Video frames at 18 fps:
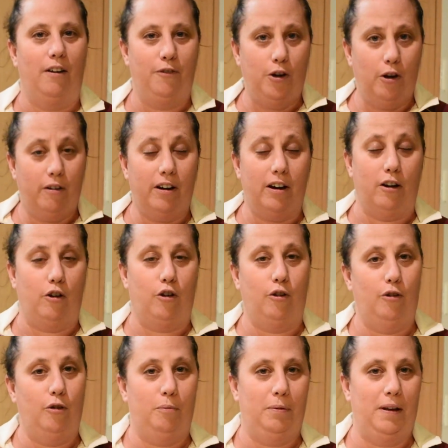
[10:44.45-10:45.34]
If you're in a
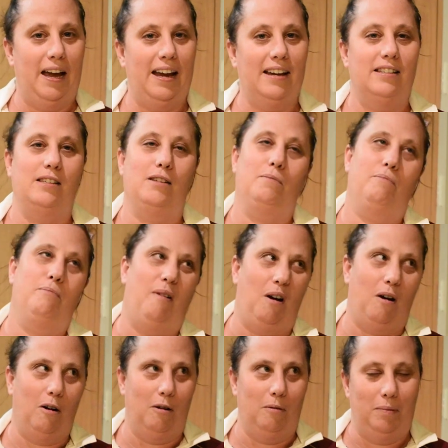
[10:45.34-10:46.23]
cool place,
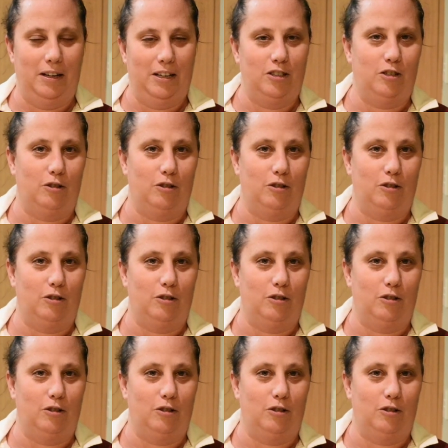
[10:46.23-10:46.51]
probably